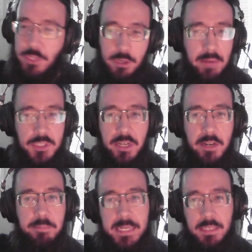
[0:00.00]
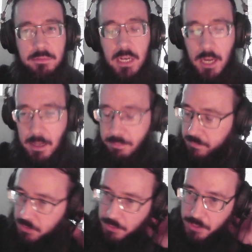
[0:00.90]
don't have a ton of money,
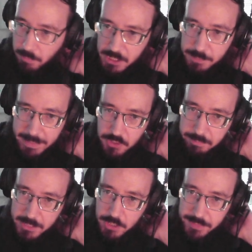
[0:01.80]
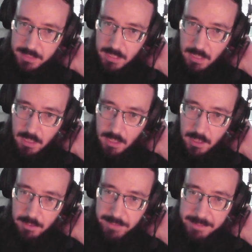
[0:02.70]
so you don't want to spend too much of it.
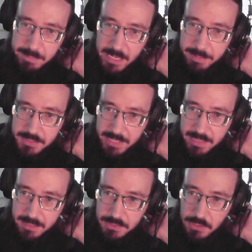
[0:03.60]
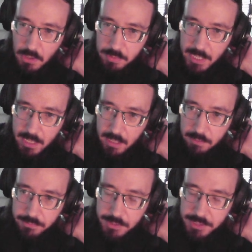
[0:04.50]
5 mana pills I think is
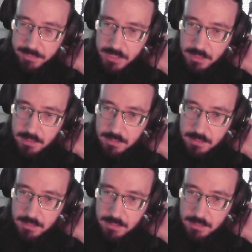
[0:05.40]
okay for safety.